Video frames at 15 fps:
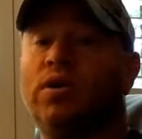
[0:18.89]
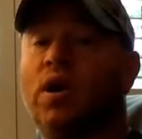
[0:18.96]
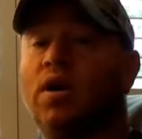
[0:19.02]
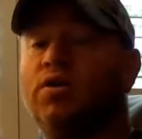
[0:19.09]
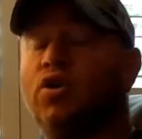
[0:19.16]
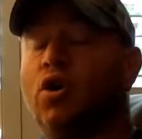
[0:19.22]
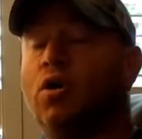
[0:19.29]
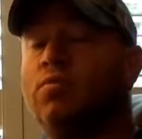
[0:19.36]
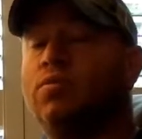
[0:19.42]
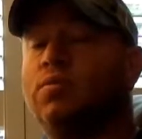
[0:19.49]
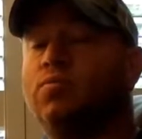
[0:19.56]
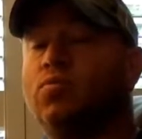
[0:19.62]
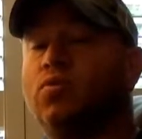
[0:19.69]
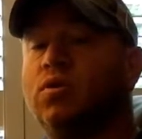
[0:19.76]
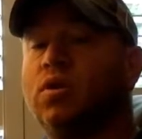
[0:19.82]
Going into
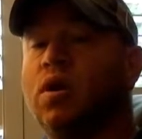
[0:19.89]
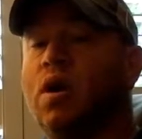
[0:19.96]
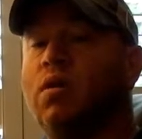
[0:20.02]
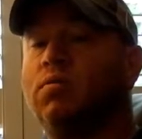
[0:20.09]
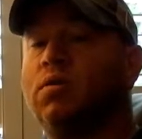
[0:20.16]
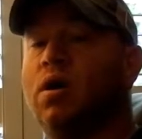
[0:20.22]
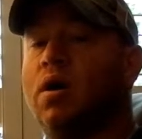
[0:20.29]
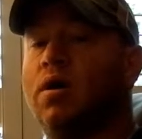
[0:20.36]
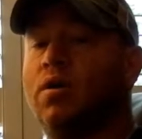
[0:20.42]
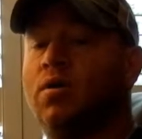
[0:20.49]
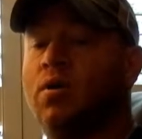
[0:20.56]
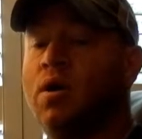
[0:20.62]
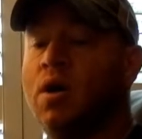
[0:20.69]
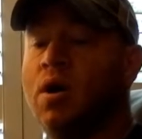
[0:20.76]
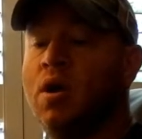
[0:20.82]
October, I'm going to
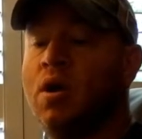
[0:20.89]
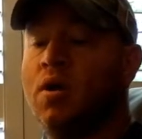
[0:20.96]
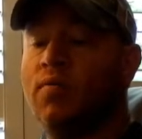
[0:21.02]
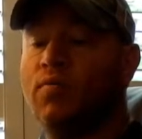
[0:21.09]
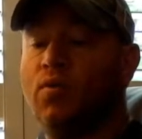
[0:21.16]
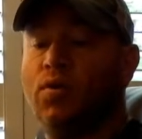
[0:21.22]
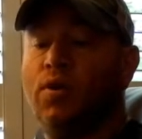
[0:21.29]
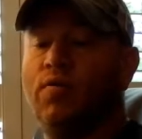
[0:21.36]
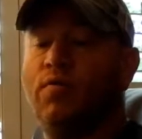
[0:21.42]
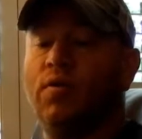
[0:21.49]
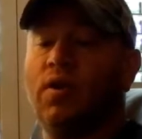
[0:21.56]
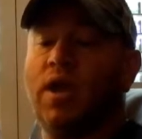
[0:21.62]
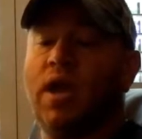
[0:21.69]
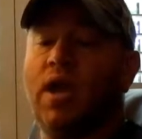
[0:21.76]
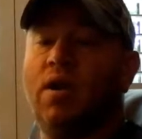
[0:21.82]
Colorado
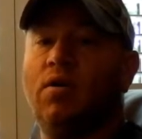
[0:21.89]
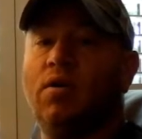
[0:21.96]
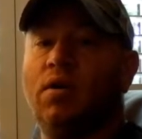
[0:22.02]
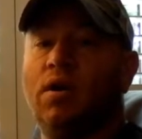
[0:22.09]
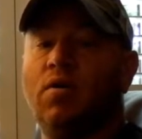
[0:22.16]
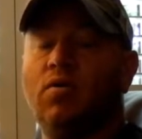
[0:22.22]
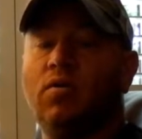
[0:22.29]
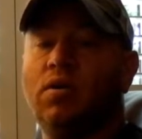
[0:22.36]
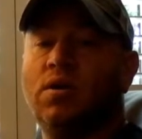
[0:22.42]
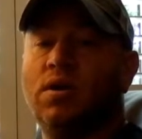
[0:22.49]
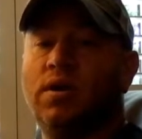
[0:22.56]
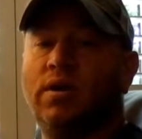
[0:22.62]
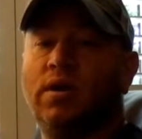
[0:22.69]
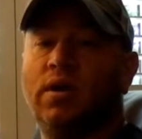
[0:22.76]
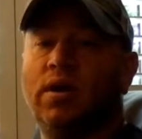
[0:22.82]
for an over-the-counter
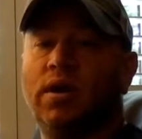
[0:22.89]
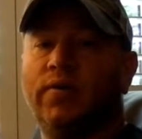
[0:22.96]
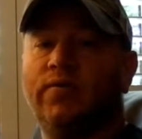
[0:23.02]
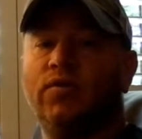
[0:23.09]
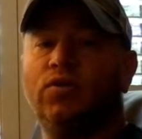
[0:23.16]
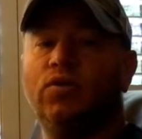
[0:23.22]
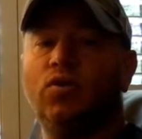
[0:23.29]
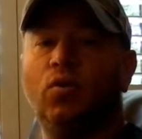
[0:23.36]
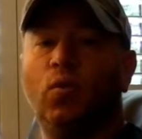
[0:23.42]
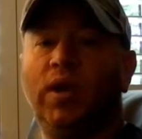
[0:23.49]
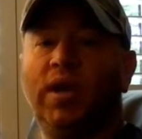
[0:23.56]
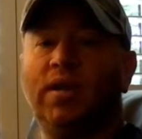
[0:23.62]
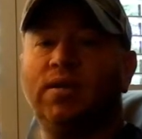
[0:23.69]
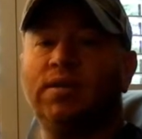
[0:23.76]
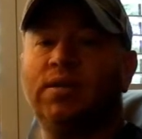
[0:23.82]
elk hunt for
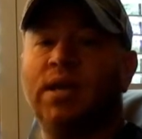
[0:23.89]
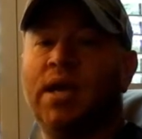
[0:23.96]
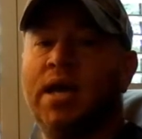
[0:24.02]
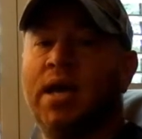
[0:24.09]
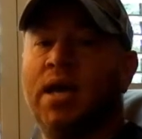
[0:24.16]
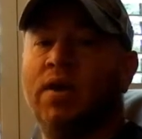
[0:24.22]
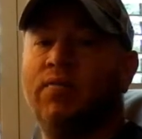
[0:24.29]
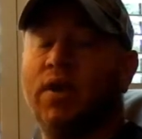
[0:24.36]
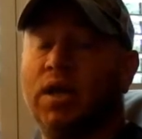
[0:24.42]
2 weeks.